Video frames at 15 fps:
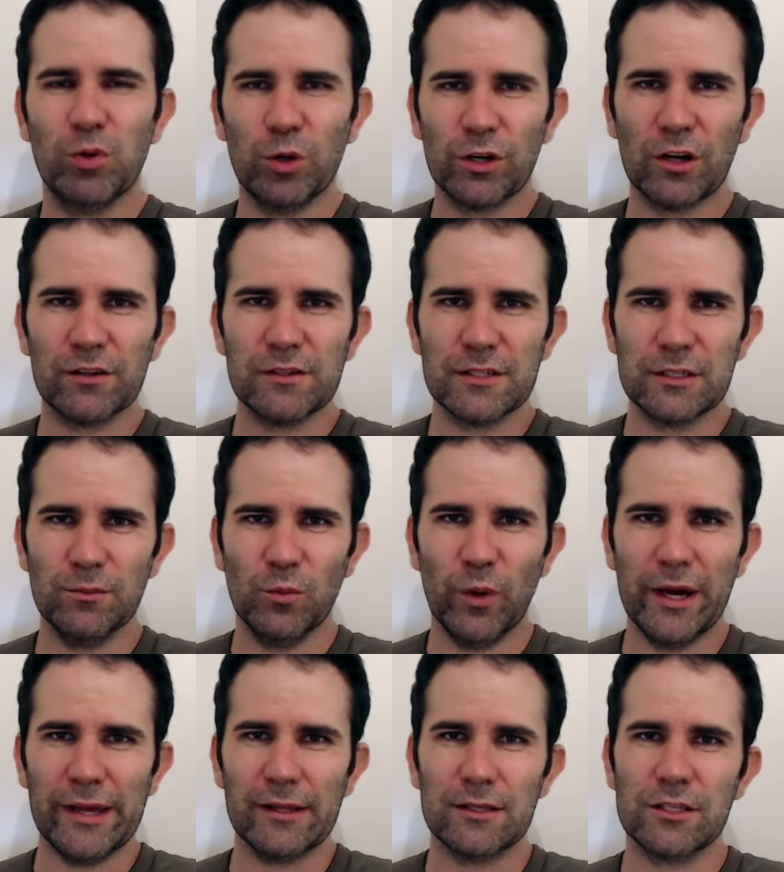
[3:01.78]
put on some
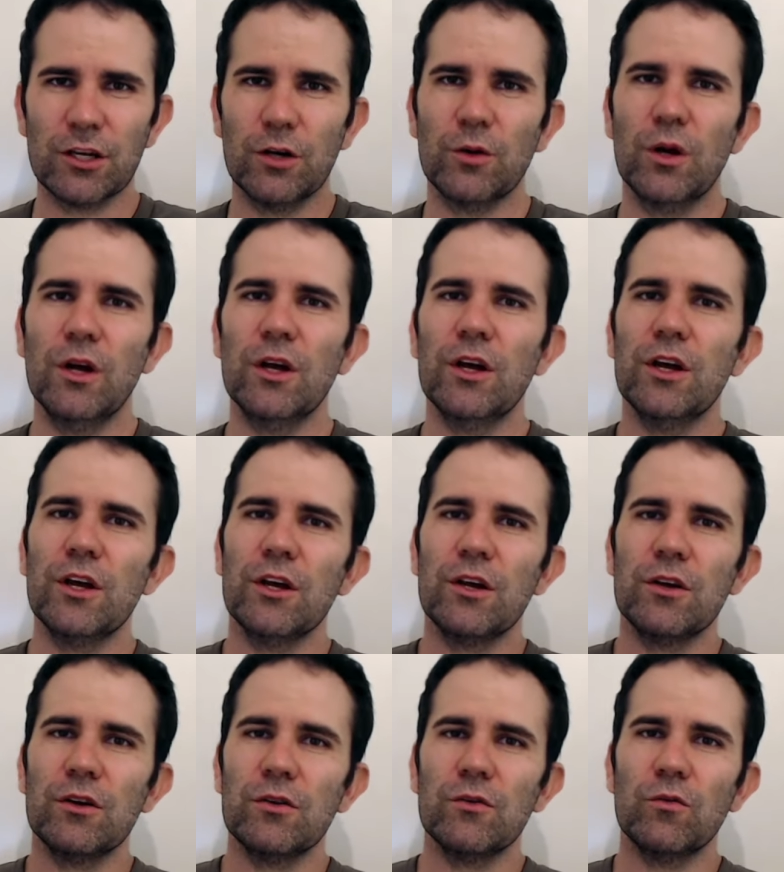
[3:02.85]
weight. So,
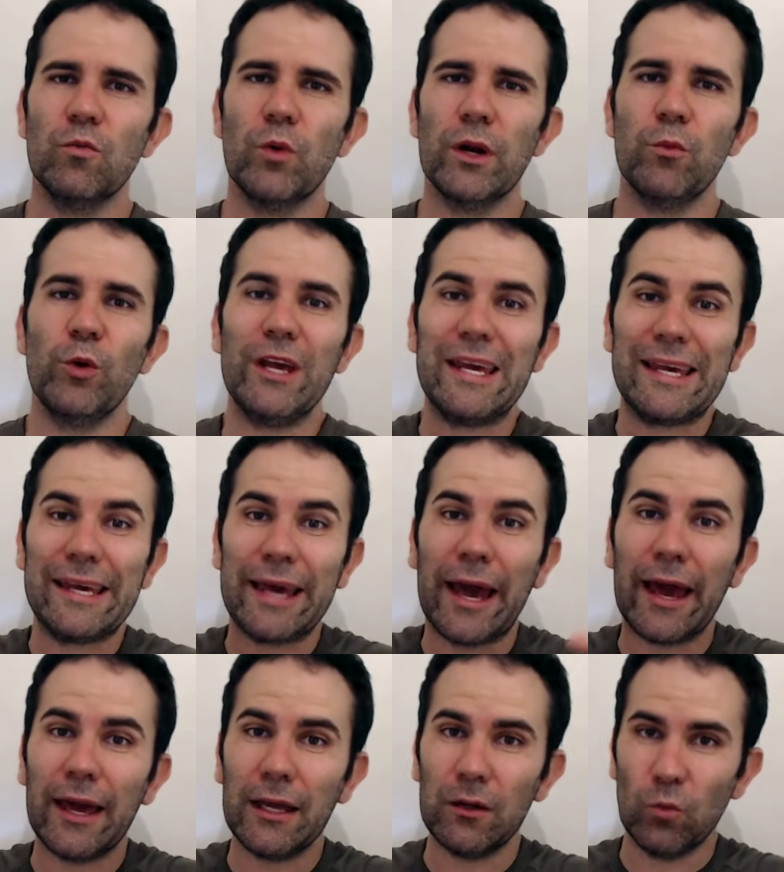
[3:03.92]
when we
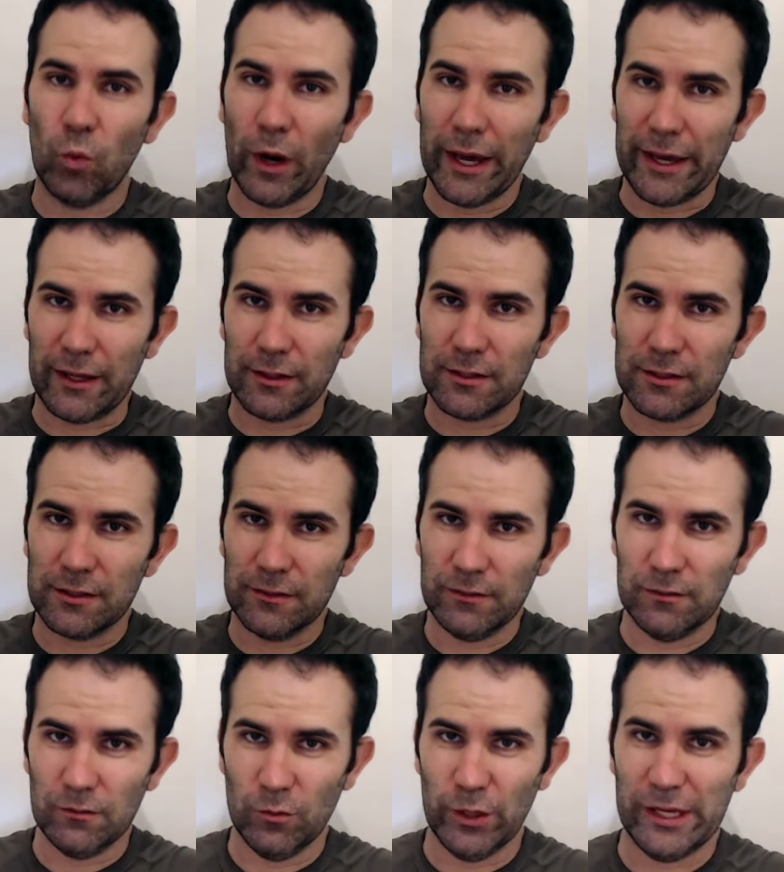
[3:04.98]
gain weight,
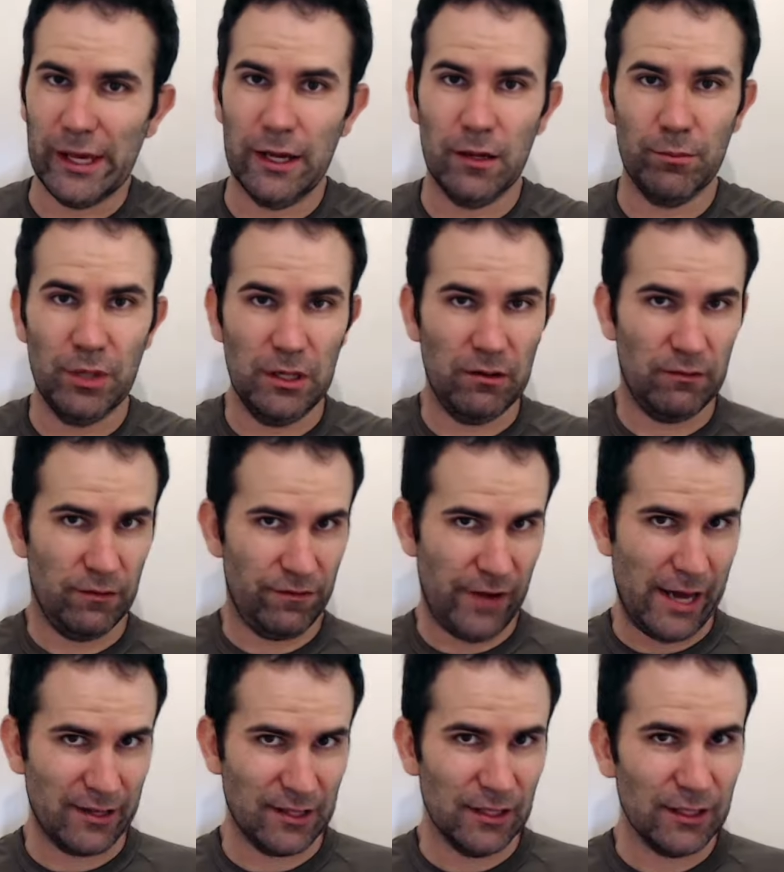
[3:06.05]
we get a bit
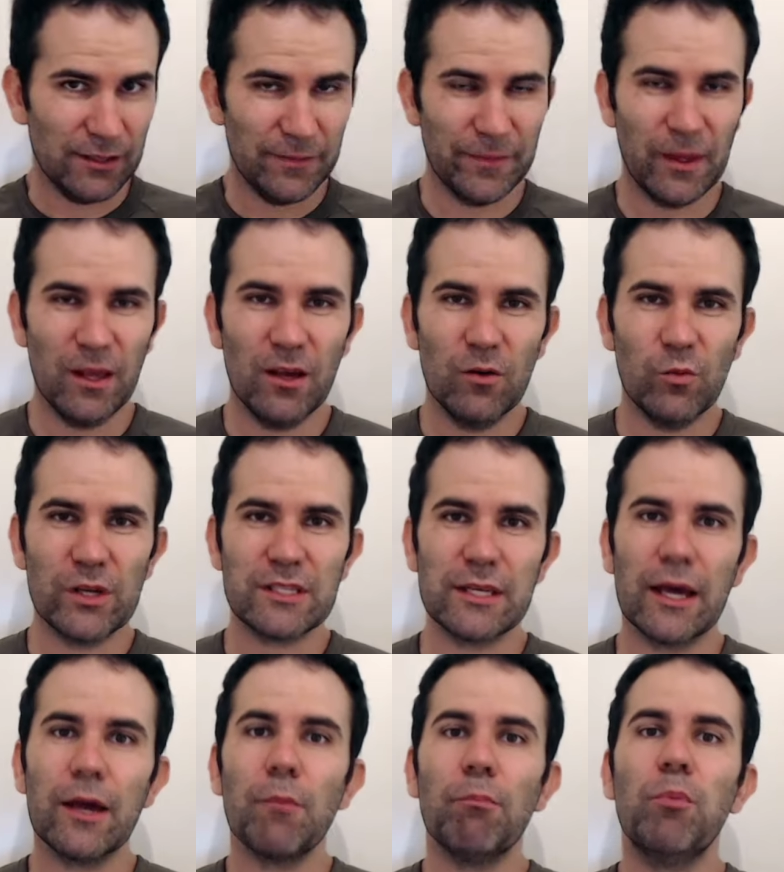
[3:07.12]
fatter. We
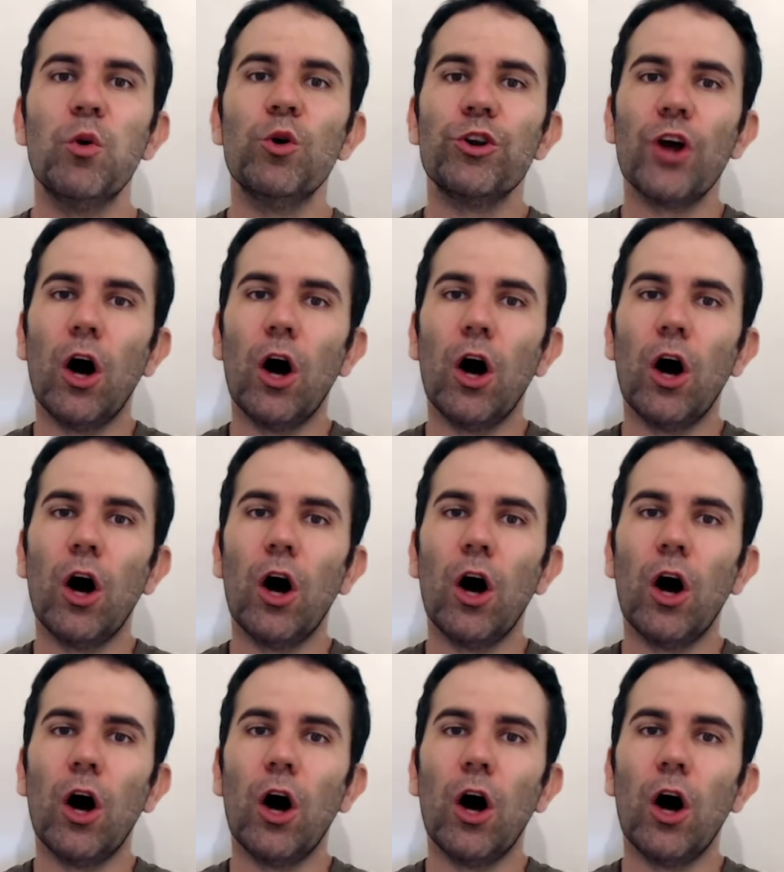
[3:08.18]
say, put